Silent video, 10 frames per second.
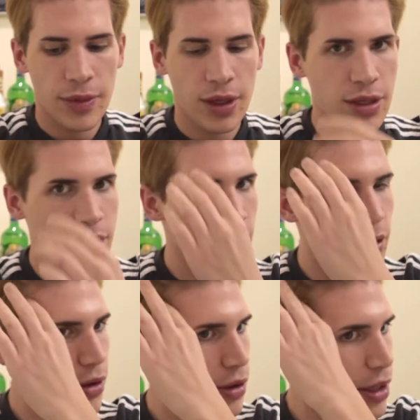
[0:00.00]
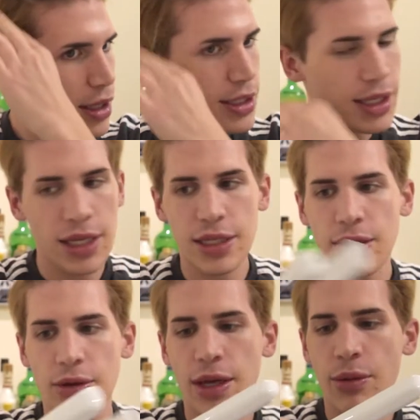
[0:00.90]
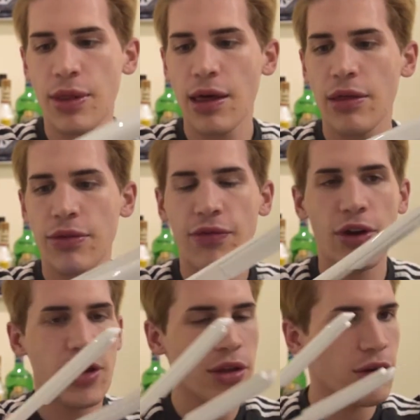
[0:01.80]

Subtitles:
So let's get to it without further